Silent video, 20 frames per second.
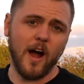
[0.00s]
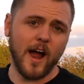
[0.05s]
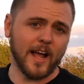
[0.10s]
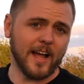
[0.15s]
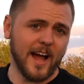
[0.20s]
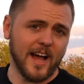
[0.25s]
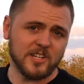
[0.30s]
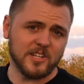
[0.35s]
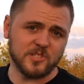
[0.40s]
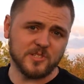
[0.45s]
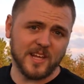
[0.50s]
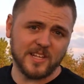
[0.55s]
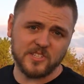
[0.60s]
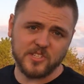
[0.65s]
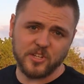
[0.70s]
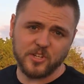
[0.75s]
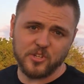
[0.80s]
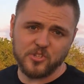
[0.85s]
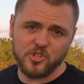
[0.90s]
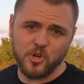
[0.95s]
All right, guys,
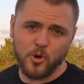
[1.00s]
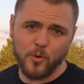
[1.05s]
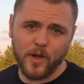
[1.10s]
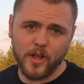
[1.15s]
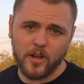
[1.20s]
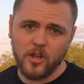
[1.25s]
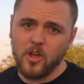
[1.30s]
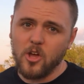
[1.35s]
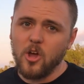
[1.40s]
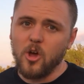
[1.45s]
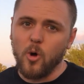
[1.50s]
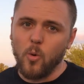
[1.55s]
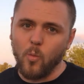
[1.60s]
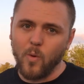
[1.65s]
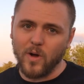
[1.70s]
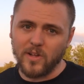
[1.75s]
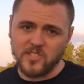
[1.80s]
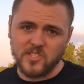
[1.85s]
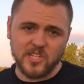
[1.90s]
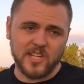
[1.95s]
that's going to do it.
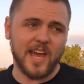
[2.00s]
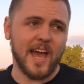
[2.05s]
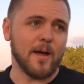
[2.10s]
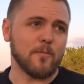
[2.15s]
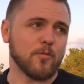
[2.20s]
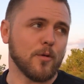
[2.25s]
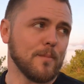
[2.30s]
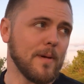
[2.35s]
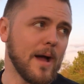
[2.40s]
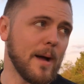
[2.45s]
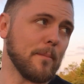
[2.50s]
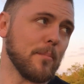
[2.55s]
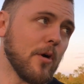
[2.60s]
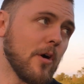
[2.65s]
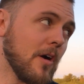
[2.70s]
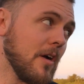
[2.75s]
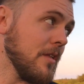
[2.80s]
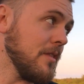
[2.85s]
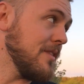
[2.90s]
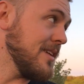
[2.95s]
Once again,
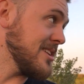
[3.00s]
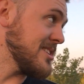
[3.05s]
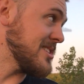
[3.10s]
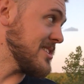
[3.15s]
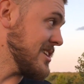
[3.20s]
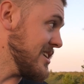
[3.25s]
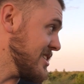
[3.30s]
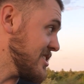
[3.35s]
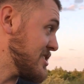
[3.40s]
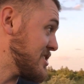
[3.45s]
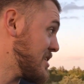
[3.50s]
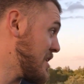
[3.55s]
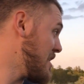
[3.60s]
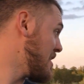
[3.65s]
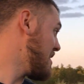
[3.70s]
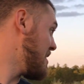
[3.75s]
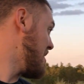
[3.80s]
remember, this is